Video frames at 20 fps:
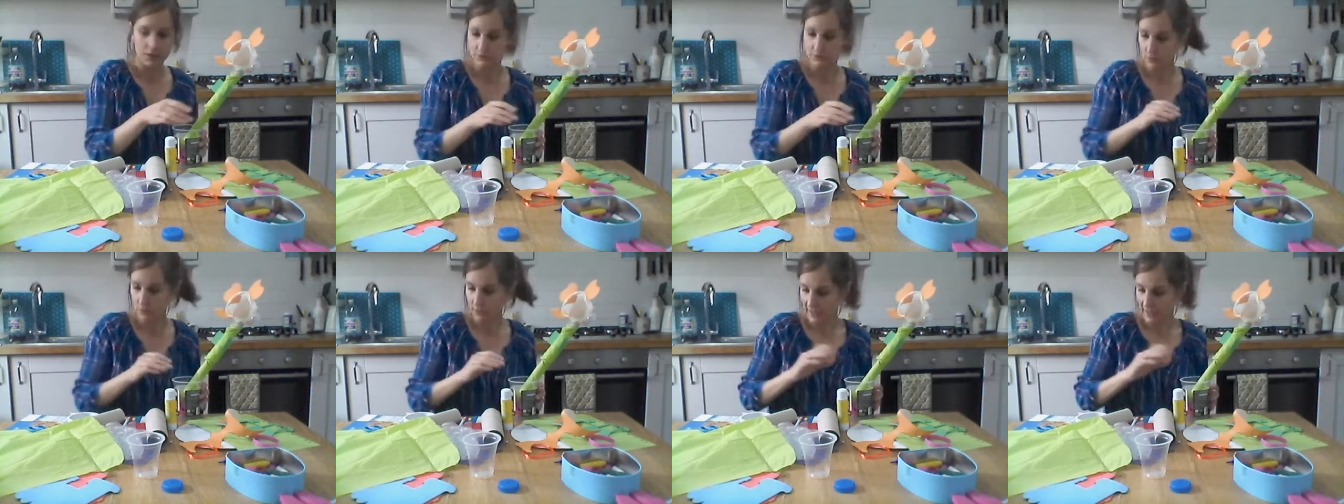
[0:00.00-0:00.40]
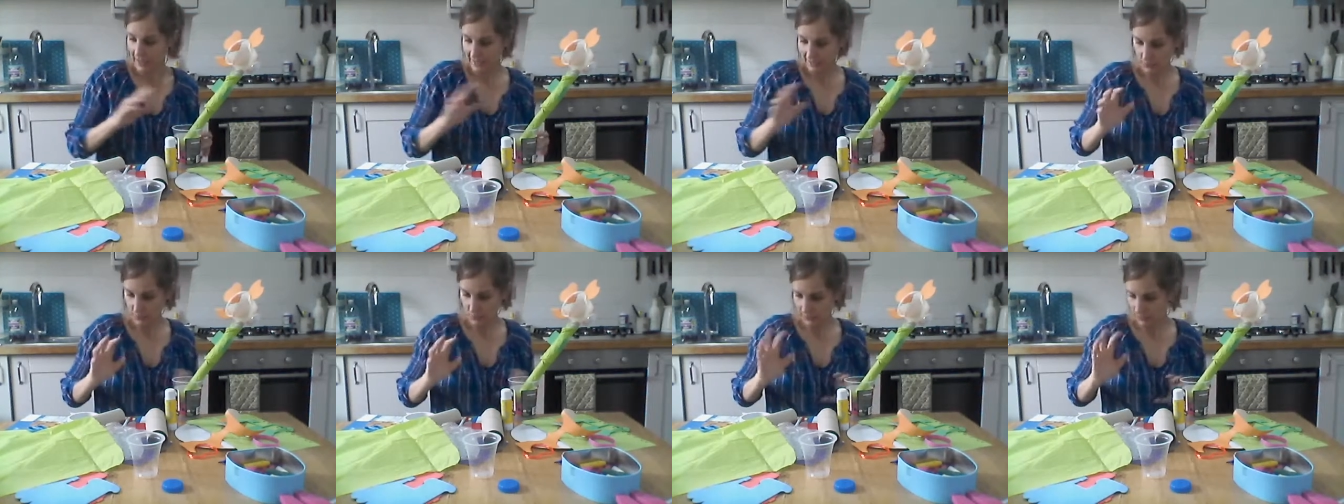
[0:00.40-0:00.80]
So I had
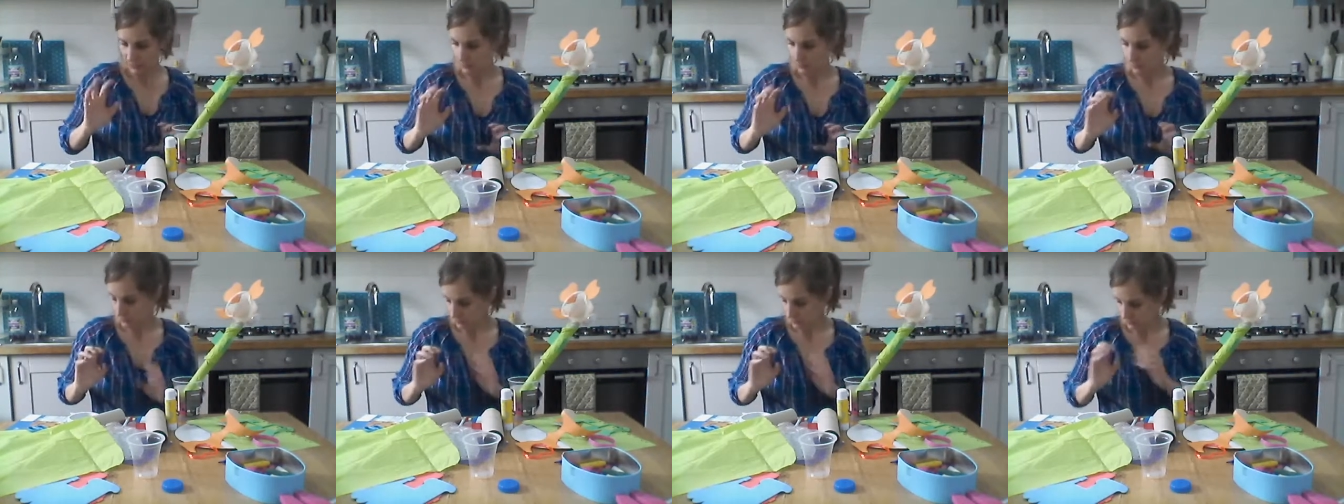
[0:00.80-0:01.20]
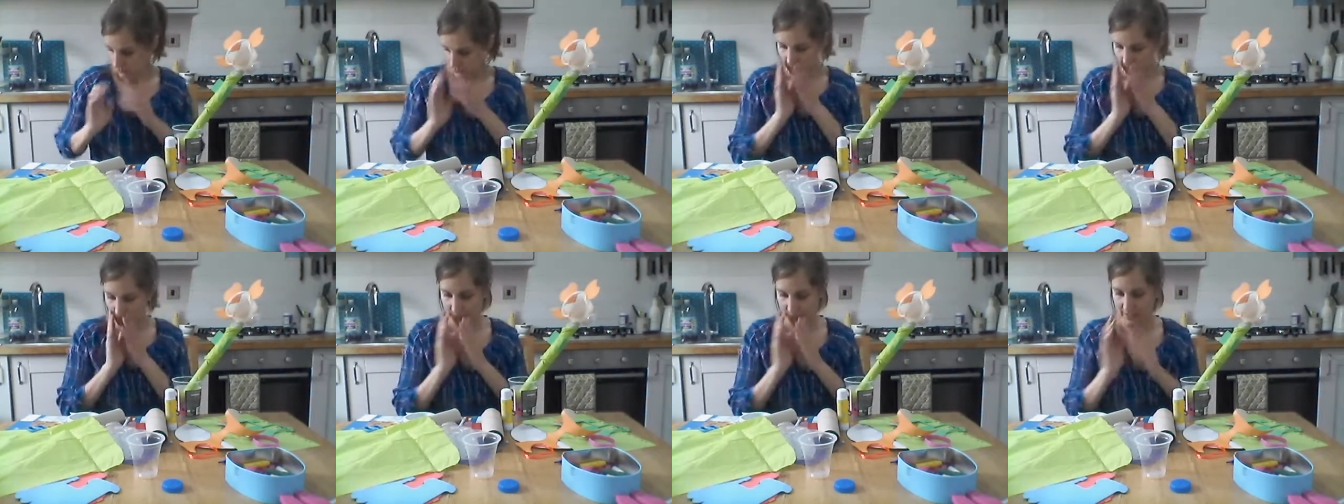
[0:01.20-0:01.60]
a quick look
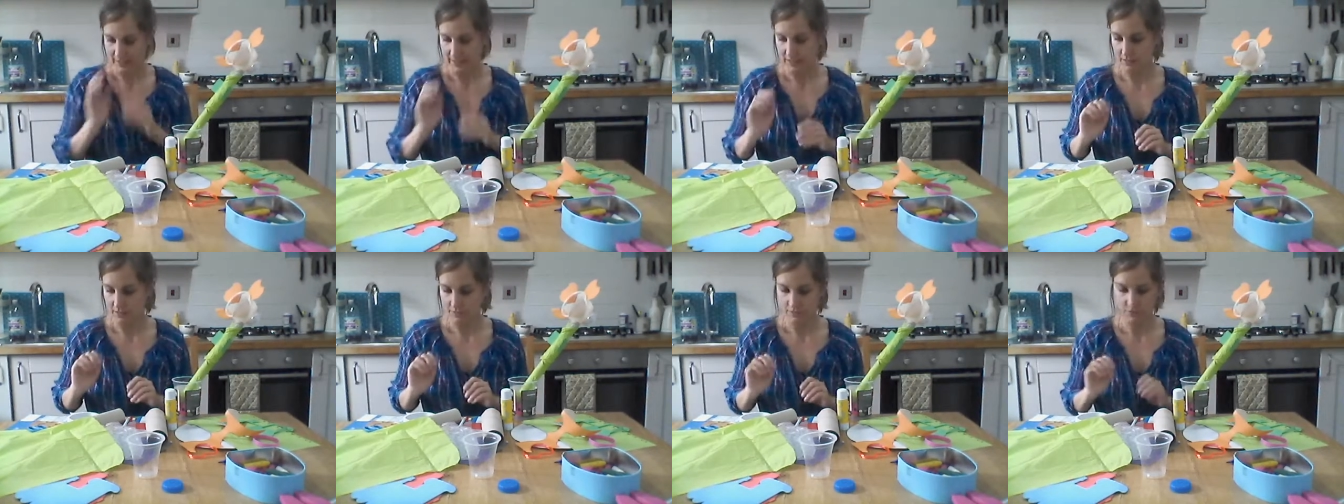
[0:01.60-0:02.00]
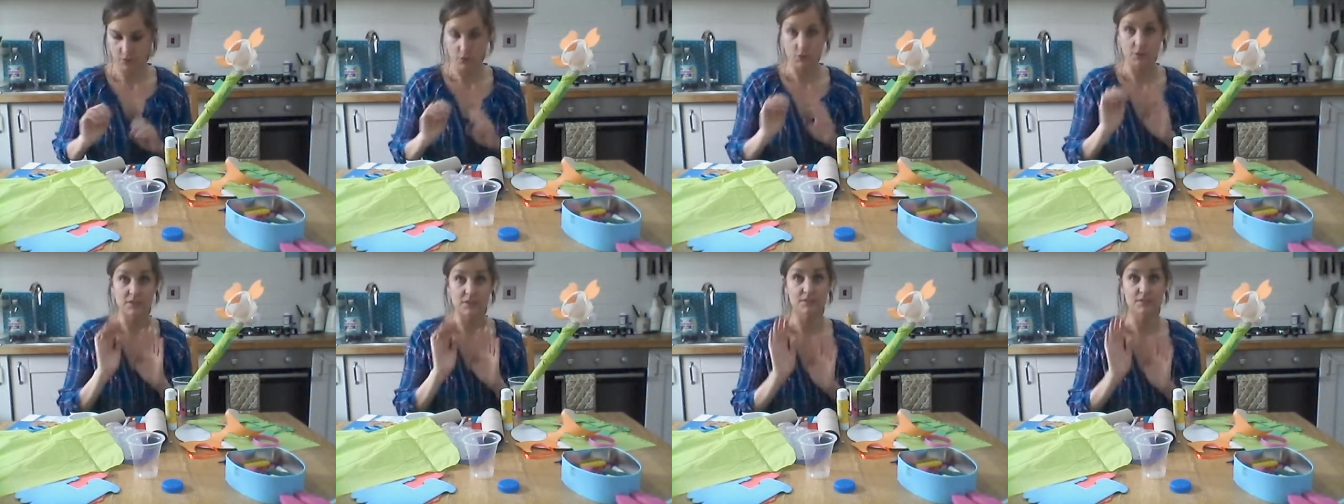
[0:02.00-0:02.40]
and I've
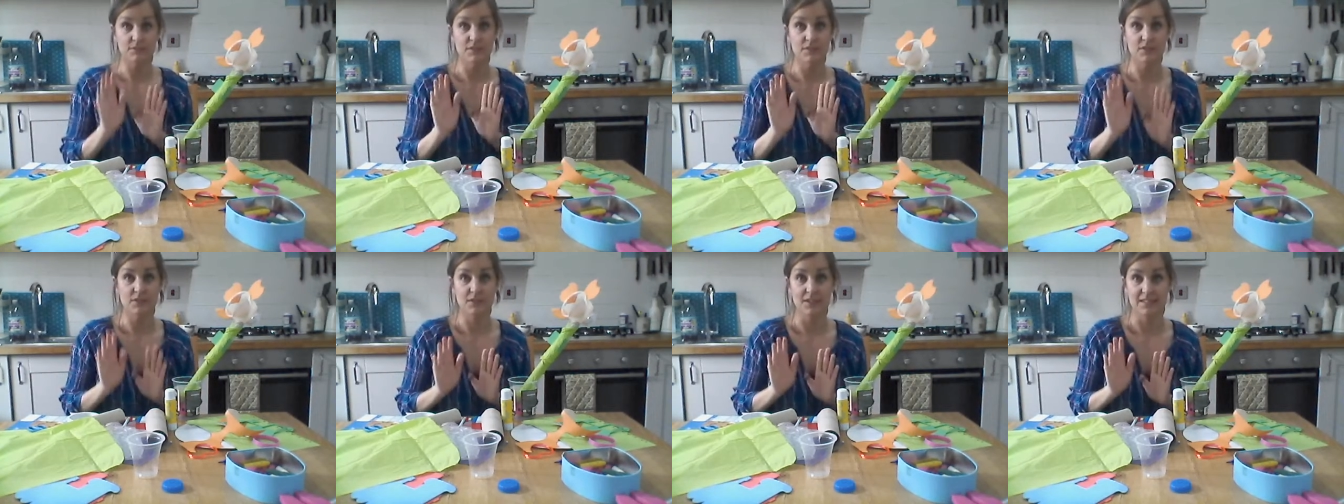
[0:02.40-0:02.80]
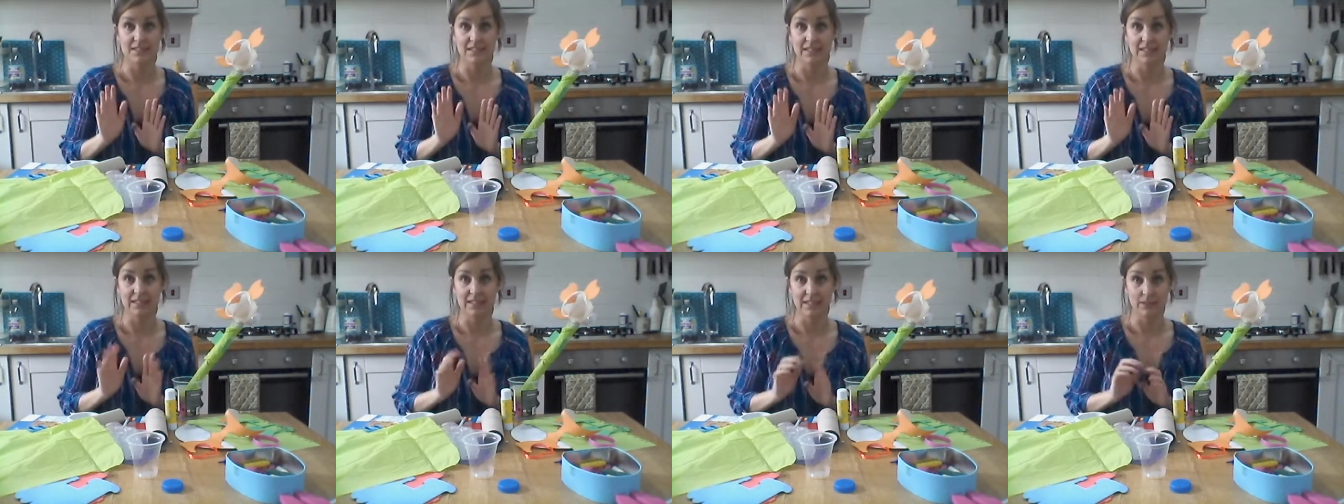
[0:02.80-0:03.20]
got a different
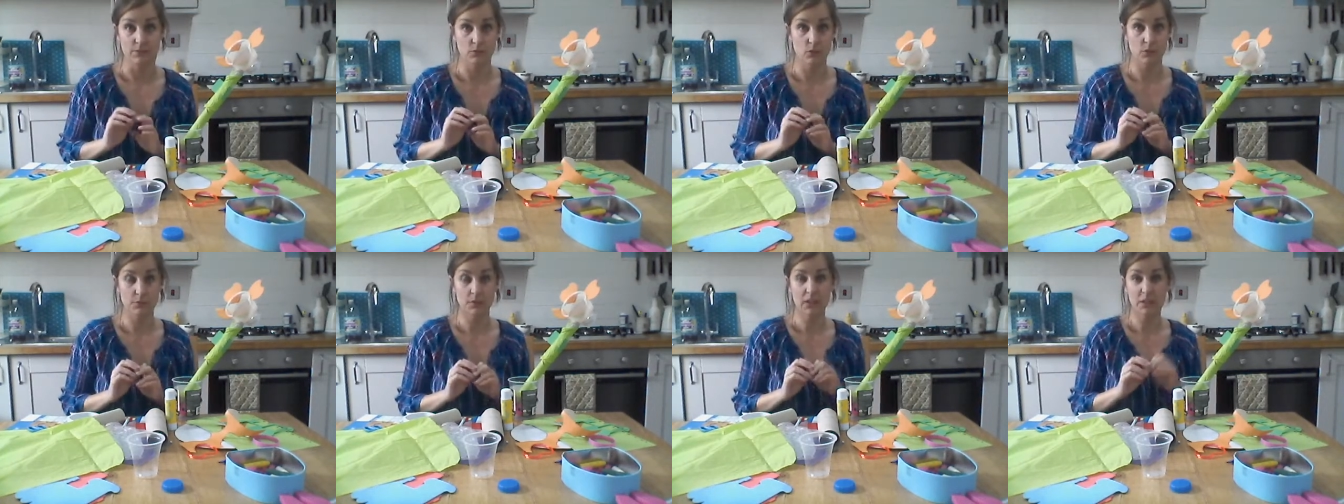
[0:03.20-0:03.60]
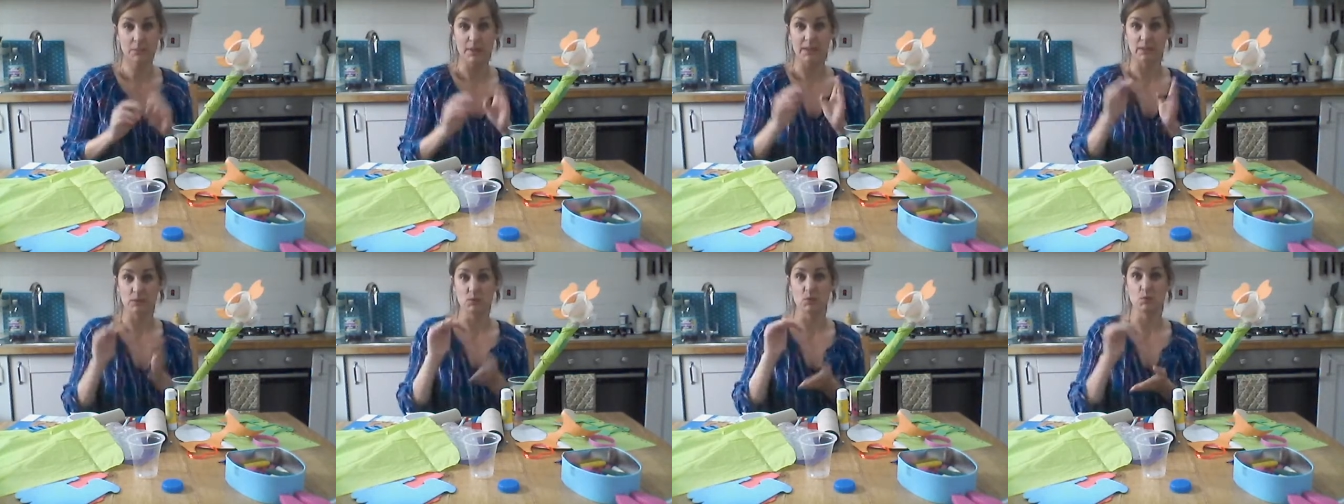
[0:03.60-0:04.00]
idea now. So I'm going to
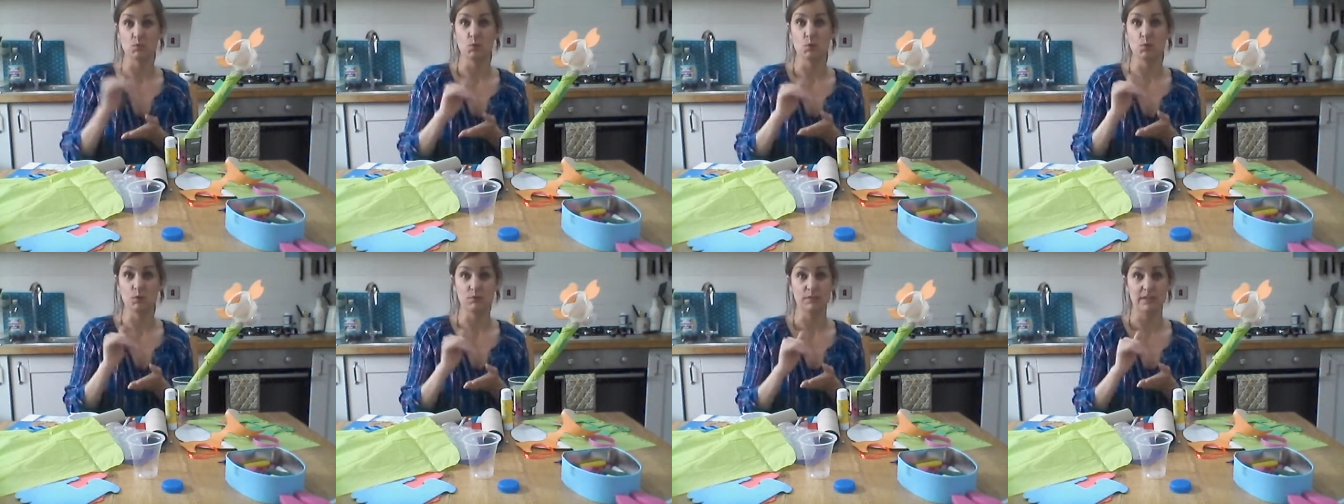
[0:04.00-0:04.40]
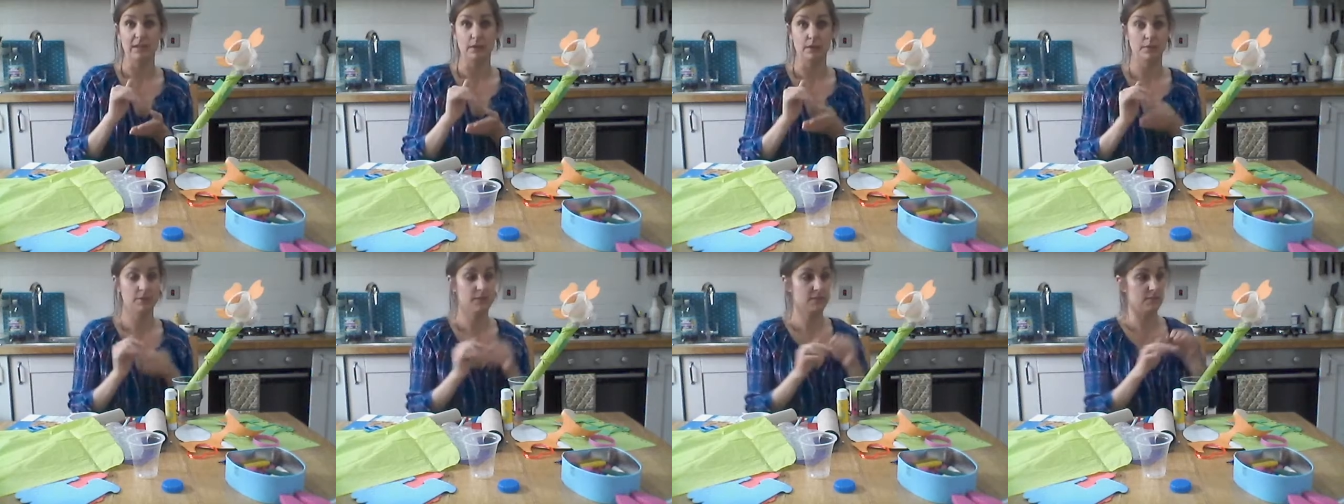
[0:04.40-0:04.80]
make a smaller
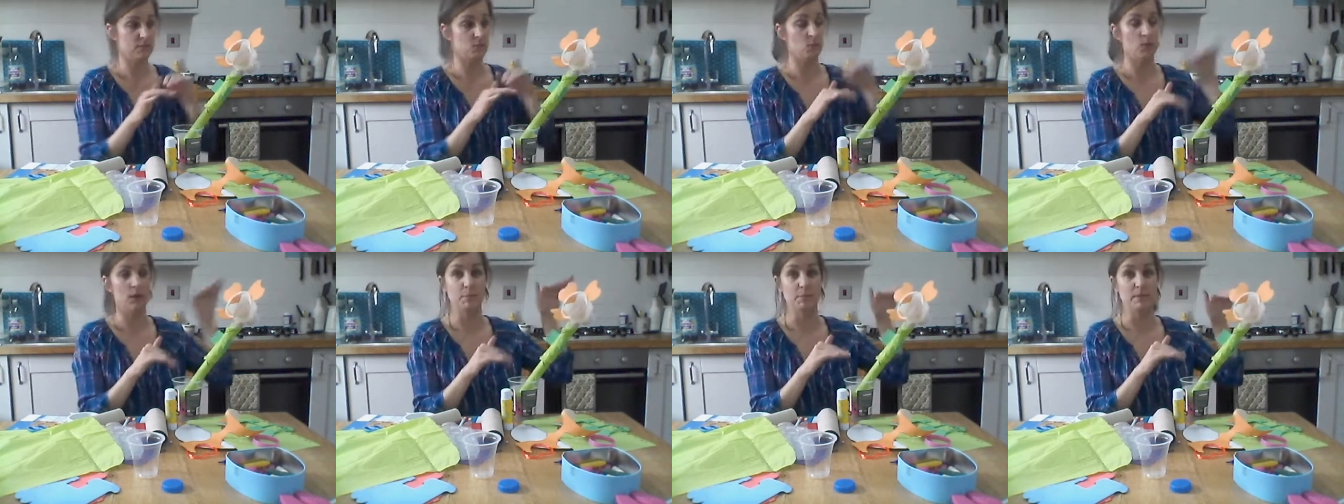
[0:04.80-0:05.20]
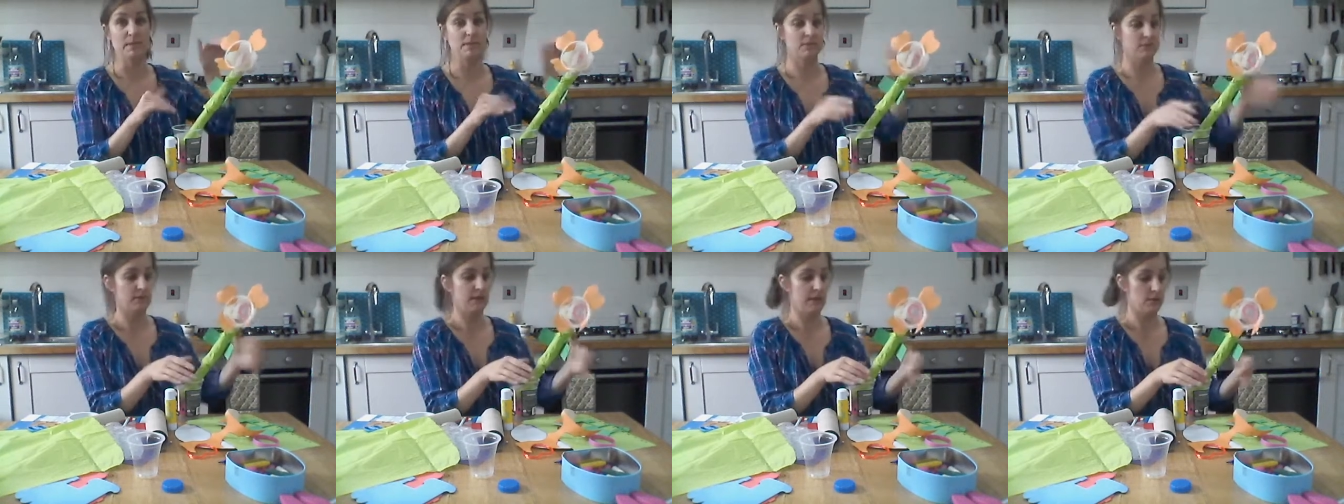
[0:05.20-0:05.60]
flower. This is quite a
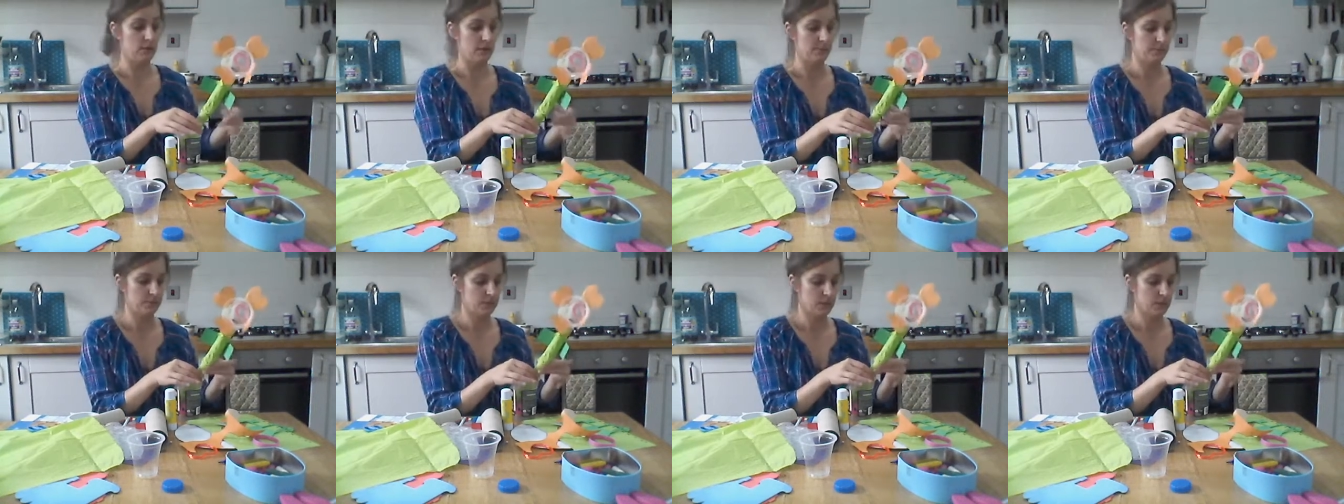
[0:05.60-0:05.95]
big flower,